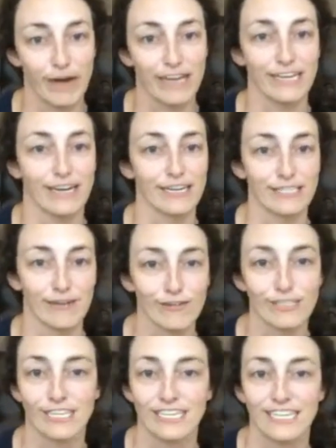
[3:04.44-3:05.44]
my young
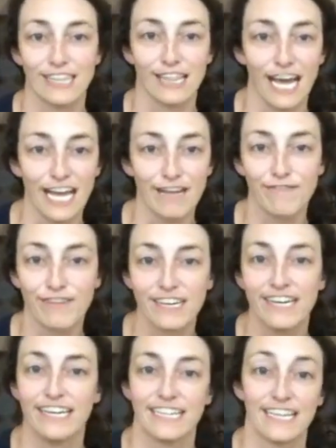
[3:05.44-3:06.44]
adult life,
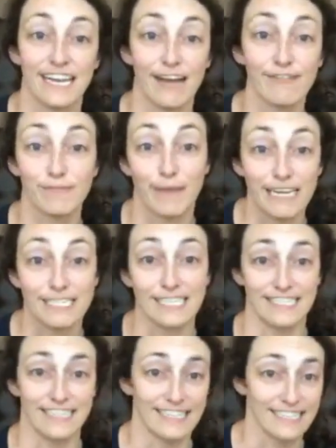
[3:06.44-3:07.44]
that I was a
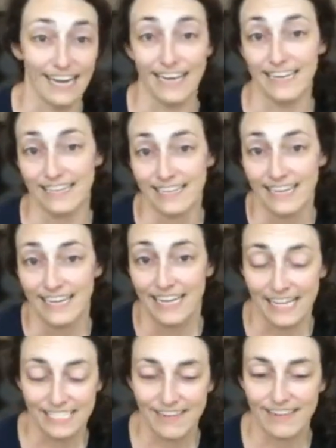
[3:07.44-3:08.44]
patient a ton.
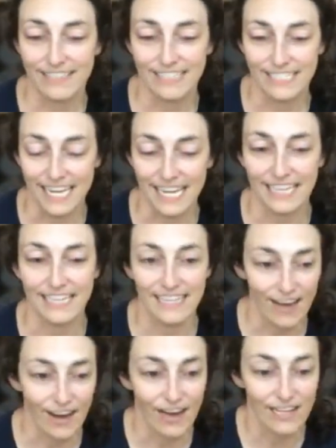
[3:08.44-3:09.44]
And so I understand
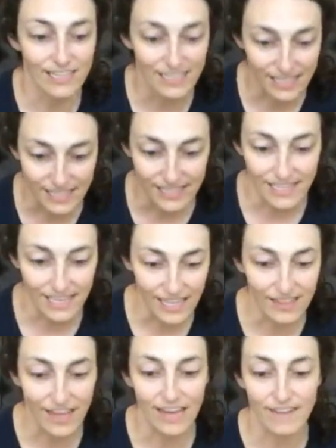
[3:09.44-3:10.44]
a
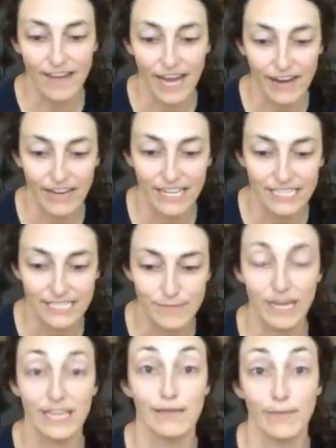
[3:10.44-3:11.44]
lot of how it is
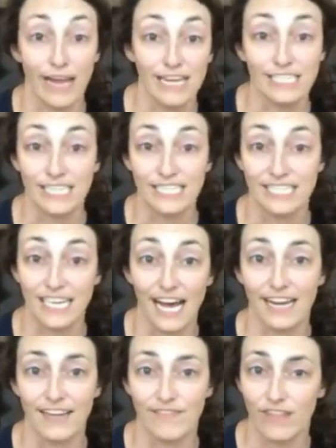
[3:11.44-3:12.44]
being the patient
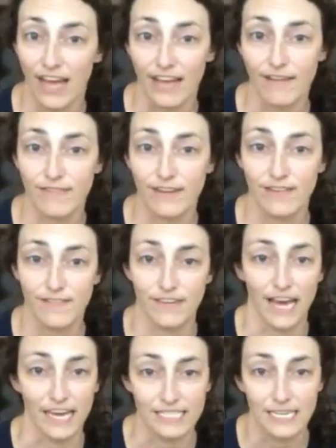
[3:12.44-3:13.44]
side of life for
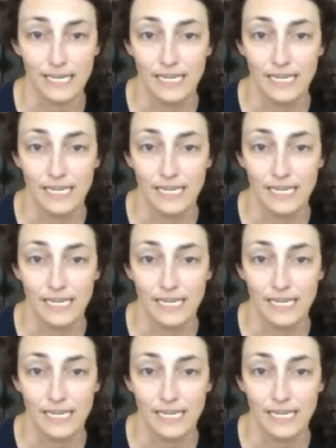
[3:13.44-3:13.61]
that.